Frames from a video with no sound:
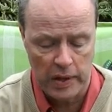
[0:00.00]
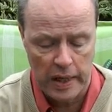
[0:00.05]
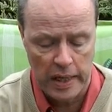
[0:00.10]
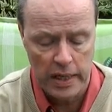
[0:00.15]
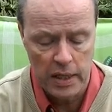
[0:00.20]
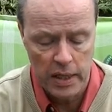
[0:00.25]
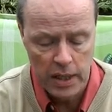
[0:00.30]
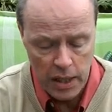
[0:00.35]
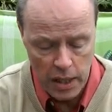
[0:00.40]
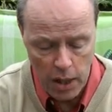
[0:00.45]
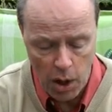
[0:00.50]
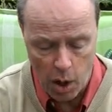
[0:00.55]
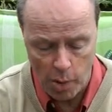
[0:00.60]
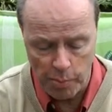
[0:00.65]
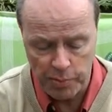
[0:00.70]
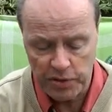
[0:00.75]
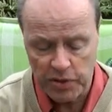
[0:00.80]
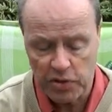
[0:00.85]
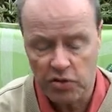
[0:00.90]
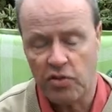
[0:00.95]
Uh,
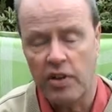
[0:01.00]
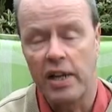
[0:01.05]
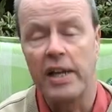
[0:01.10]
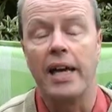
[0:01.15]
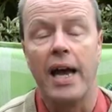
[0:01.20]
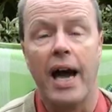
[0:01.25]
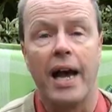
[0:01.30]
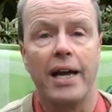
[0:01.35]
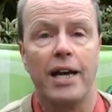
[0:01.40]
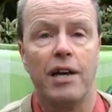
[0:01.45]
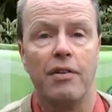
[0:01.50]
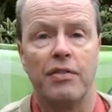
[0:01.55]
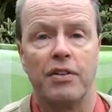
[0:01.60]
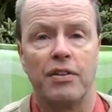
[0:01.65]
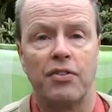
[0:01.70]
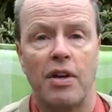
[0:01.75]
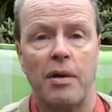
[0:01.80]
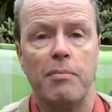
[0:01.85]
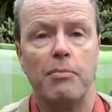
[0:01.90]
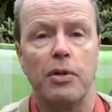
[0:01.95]
obviously, I have
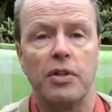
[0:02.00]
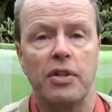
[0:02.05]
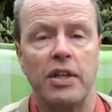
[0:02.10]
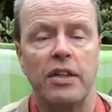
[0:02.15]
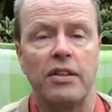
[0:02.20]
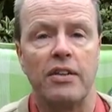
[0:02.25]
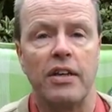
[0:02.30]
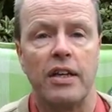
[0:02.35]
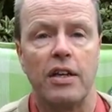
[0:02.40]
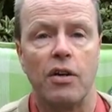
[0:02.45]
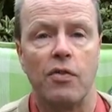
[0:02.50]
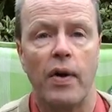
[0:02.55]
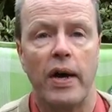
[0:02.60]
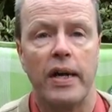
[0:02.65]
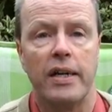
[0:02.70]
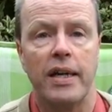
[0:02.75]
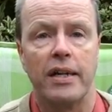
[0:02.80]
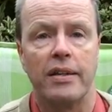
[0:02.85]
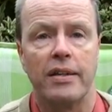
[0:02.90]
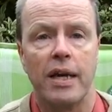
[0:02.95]
assembled it in a
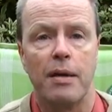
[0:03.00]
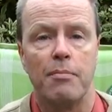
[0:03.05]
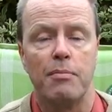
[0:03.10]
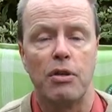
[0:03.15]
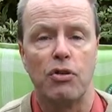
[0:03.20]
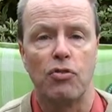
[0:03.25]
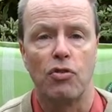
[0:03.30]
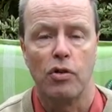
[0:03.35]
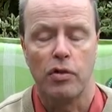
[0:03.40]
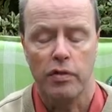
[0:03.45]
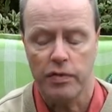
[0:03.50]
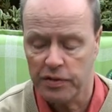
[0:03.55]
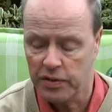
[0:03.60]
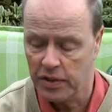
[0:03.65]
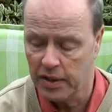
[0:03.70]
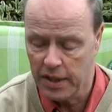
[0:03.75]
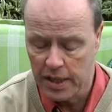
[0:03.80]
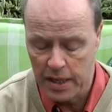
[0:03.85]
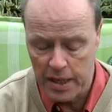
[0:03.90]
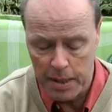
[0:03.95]
way that can be solved,
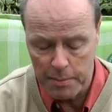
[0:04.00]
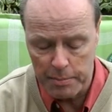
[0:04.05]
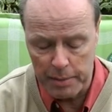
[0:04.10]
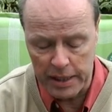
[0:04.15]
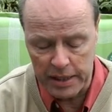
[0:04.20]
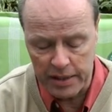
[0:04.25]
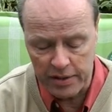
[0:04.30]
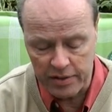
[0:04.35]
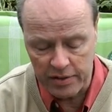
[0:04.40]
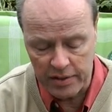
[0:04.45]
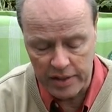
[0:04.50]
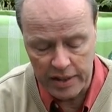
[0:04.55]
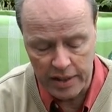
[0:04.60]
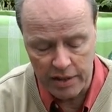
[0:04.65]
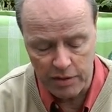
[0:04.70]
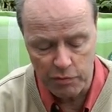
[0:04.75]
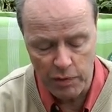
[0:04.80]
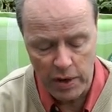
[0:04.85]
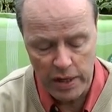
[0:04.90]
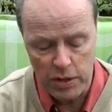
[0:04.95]
but
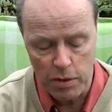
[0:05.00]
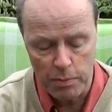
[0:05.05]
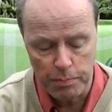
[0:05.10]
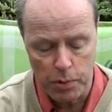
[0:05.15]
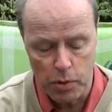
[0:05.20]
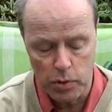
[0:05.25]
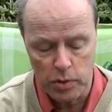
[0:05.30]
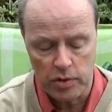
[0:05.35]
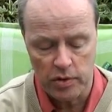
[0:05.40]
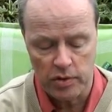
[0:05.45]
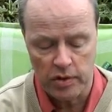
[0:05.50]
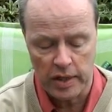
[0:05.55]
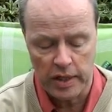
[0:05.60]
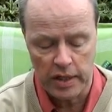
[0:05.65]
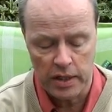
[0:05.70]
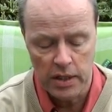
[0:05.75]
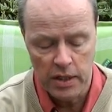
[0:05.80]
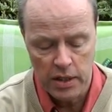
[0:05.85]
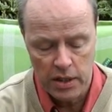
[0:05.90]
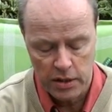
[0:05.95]
uh, when you put
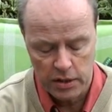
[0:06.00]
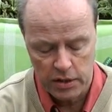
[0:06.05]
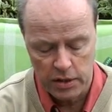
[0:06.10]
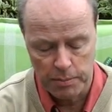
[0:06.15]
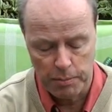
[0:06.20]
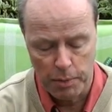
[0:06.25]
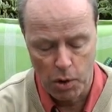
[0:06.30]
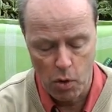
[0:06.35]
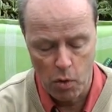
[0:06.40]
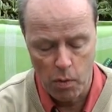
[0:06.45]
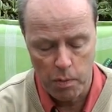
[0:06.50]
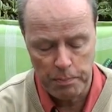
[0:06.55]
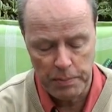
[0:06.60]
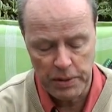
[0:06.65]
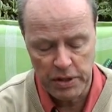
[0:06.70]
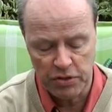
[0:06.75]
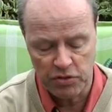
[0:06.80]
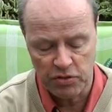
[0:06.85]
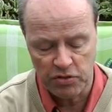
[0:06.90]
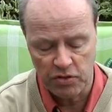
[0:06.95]
uh, the blue
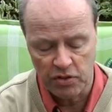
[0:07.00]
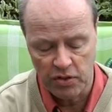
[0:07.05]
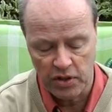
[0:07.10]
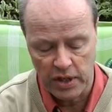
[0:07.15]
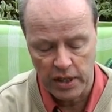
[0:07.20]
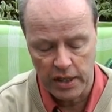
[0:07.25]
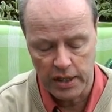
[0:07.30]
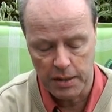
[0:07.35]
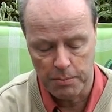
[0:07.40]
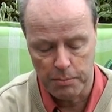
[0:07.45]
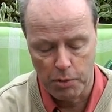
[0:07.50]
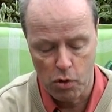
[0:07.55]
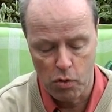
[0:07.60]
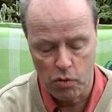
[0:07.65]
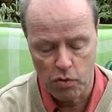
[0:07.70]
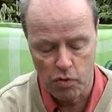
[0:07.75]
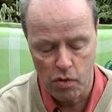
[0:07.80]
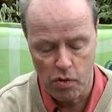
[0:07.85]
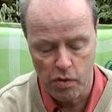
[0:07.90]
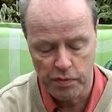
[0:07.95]
piece in the blue
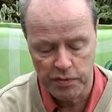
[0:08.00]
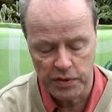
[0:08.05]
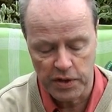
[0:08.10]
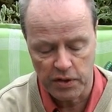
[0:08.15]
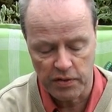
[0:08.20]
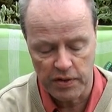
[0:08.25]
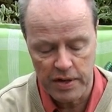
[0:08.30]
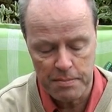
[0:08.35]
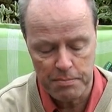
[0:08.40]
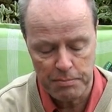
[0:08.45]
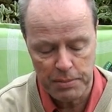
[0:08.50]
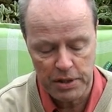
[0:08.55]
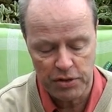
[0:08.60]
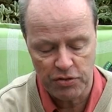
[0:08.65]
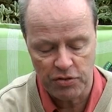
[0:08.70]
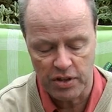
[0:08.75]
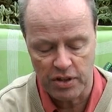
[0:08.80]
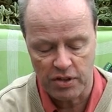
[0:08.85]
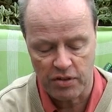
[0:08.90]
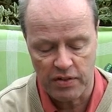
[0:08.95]
groove, the green
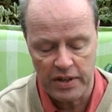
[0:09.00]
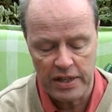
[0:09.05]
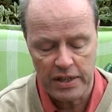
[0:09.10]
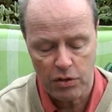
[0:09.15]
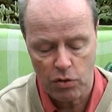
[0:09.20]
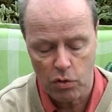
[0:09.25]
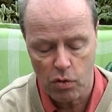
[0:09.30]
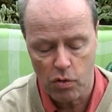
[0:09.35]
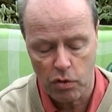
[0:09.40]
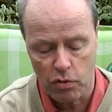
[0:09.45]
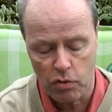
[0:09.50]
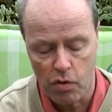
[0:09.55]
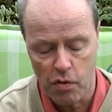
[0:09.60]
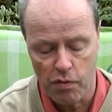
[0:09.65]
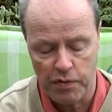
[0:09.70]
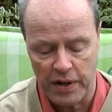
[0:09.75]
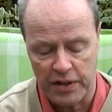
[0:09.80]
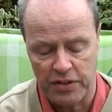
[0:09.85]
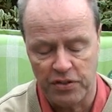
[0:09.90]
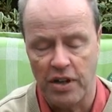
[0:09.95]
piece in the green
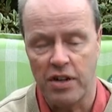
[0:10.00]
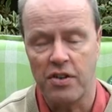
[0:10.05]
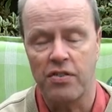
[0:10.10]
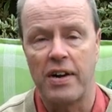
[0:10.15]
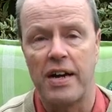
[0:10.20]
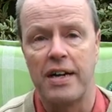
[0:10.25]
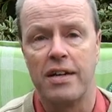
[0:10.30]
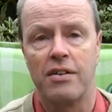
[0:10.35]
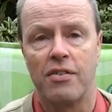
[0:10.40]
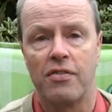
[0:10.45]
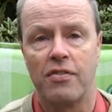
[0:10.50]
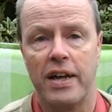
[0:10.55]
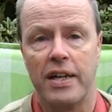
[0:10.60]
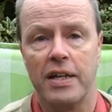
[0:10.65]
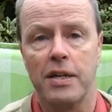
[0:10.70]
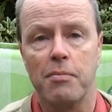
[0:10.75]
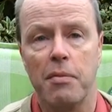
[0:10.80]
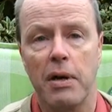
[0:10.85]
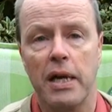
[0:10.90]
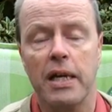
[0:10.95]
groove, etc.,
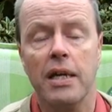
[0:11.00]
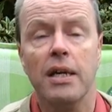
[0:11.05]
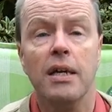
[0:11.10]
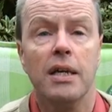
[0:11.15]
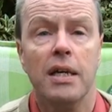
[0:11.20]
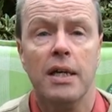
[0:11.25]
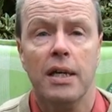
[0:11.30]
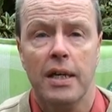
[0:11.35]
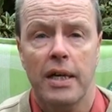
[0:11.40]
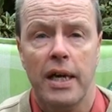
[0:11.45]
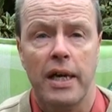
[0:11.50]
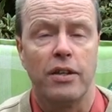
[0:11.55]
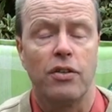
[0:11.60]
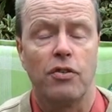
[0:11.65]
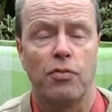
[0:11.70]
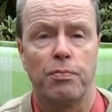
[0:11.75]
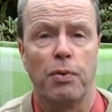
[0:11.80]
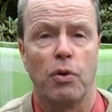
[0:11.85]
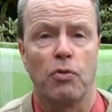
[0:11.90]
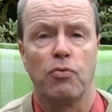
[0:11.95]
randomly, it
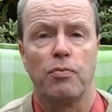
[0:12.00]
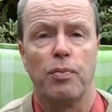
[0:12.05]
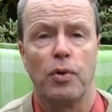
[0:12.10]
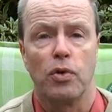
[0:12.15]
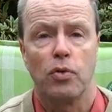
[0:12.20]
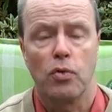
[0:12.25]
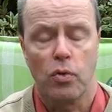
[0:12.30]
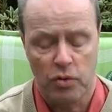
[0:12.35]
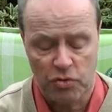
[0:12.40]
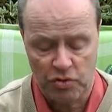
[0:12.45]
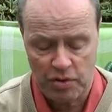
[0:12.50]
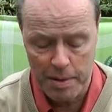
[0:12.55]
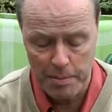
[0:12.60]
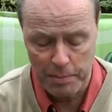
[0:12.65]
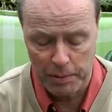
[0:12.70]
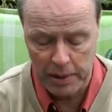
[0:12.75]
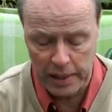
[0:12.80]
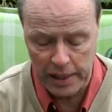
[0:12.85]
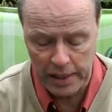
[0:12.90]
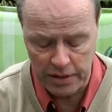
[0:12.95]
is possible to
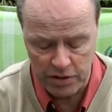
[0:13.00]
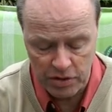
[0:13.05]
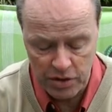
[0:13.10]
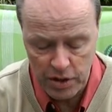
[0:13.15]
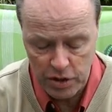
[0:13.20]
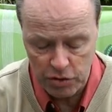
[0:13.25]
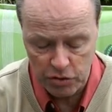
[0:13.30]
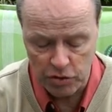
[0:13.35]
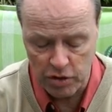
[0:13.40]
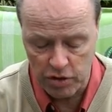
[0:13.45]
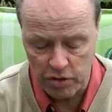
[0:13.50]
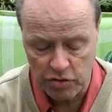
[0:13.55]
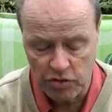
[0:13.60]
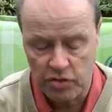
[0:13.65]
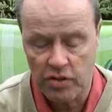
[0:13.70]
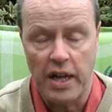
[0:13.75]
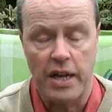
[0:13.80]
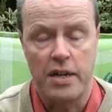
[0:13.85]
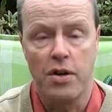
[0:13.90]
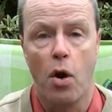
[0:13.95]
assemble it such
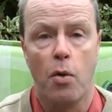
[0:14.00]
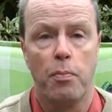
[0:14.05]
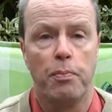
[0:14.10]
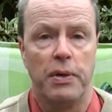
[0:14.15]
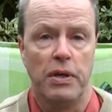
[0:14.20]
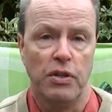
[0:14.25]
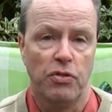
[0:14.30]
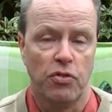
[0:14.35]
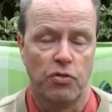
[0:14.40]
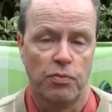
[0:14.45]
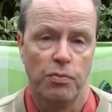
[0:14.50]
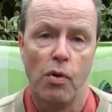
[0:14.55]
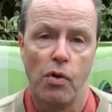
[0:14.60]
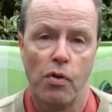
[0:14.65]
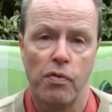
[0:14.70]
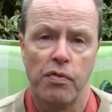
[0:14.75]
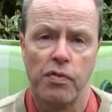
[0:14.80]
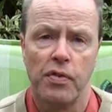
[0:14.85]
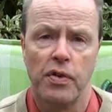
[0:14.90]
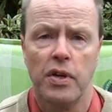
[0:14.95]
that no pieces
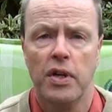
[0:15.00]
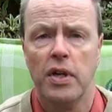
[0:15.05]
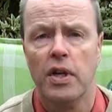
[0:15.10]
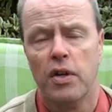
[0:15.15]
move.